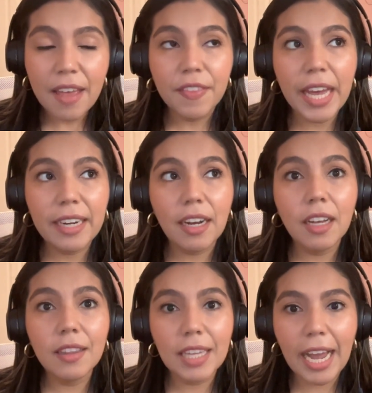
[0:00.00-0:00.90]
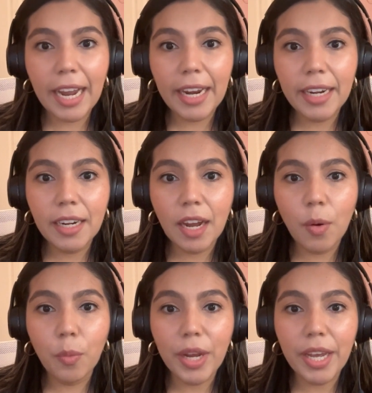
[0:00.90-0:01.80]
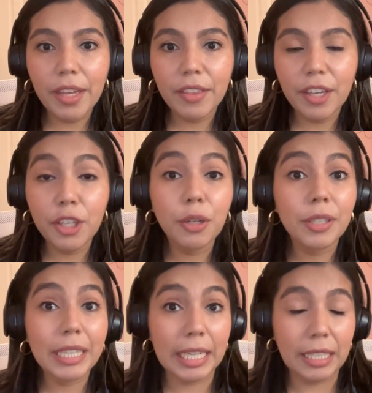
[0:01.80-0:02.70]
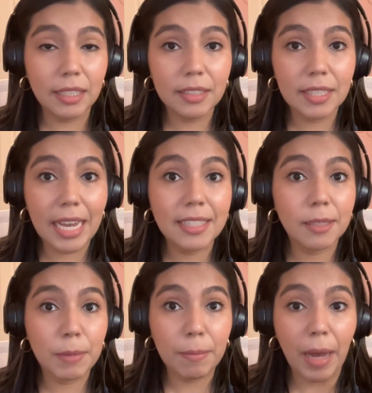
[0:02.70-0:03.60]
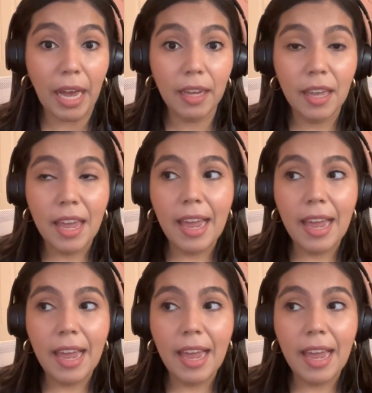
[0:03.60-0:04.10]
that align with your needs as a mama,